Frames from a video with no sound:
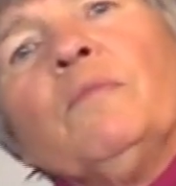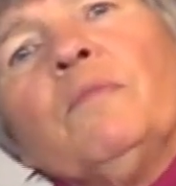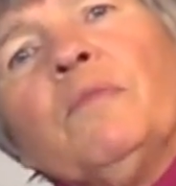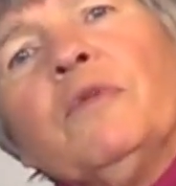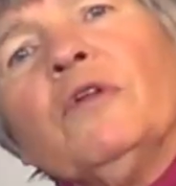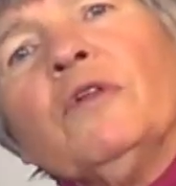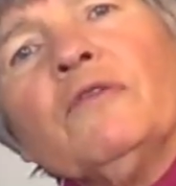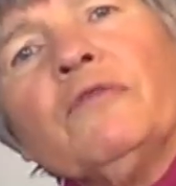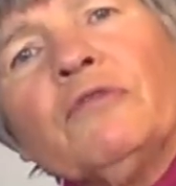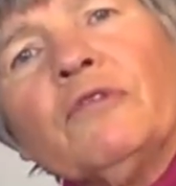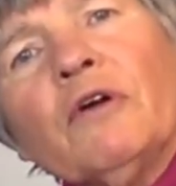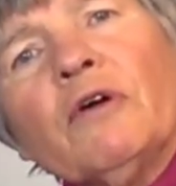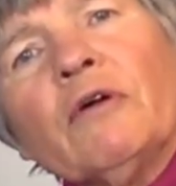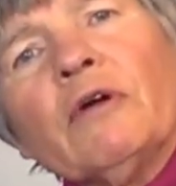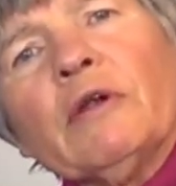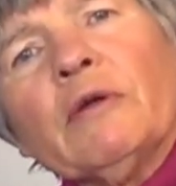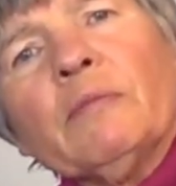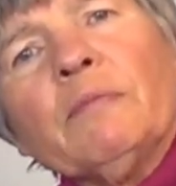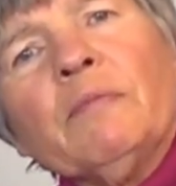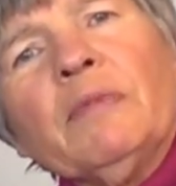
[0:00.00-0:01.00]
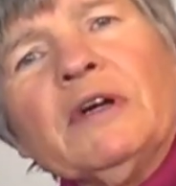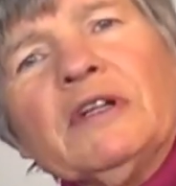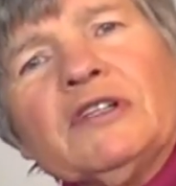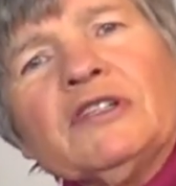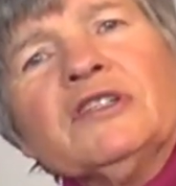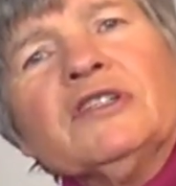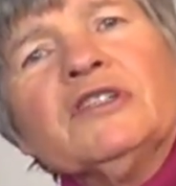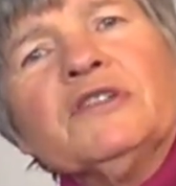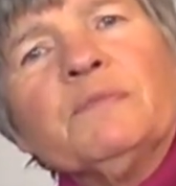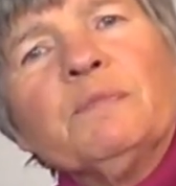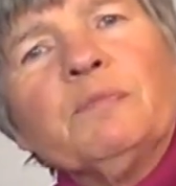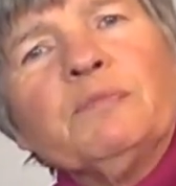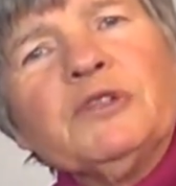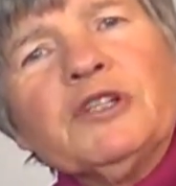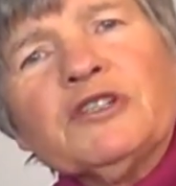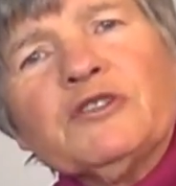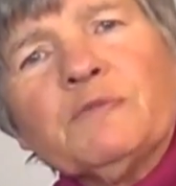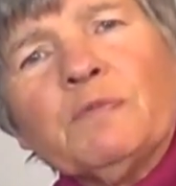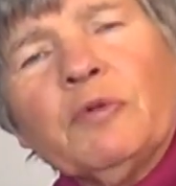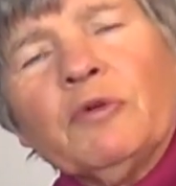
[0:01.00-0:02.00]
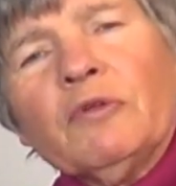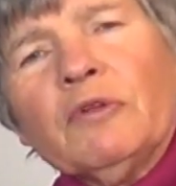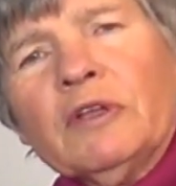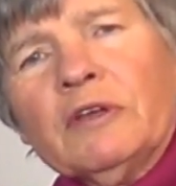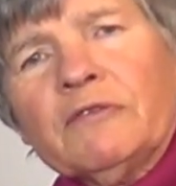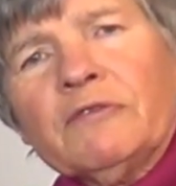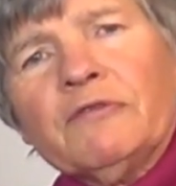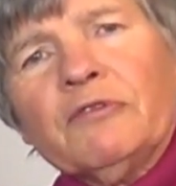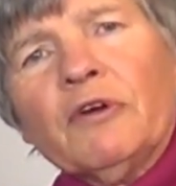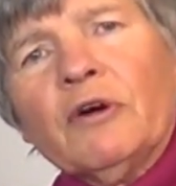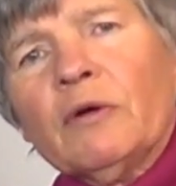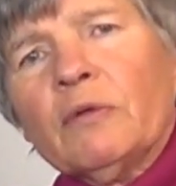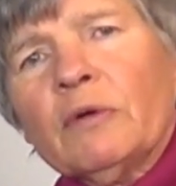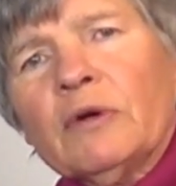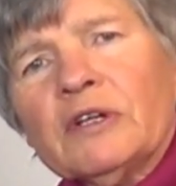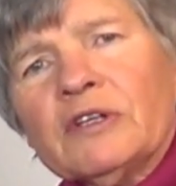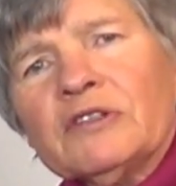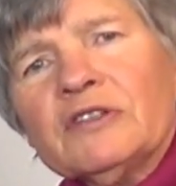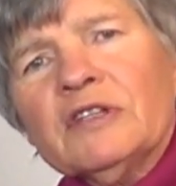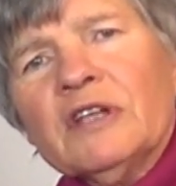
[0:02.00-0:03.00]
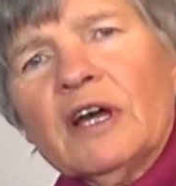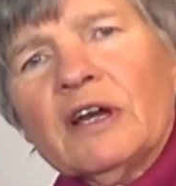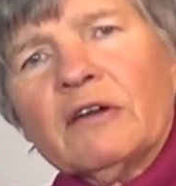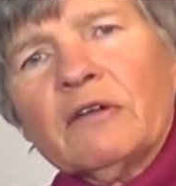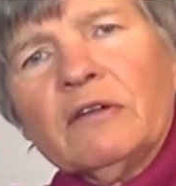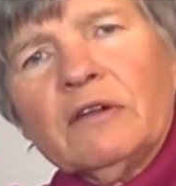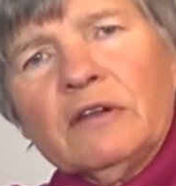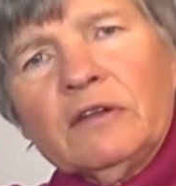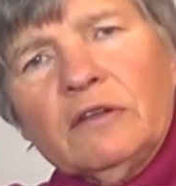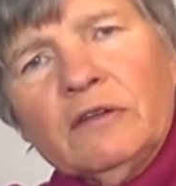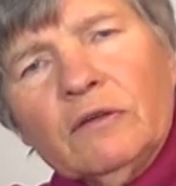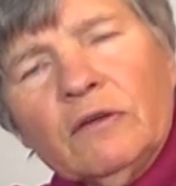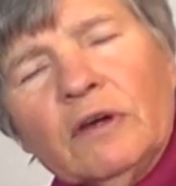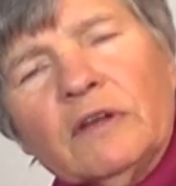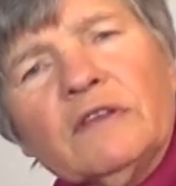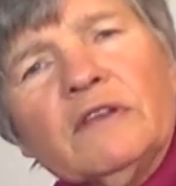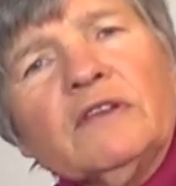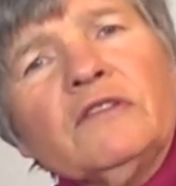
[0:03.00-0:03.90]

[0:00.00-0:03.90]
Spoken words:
pull forward, but just pulling forward is not going to do it.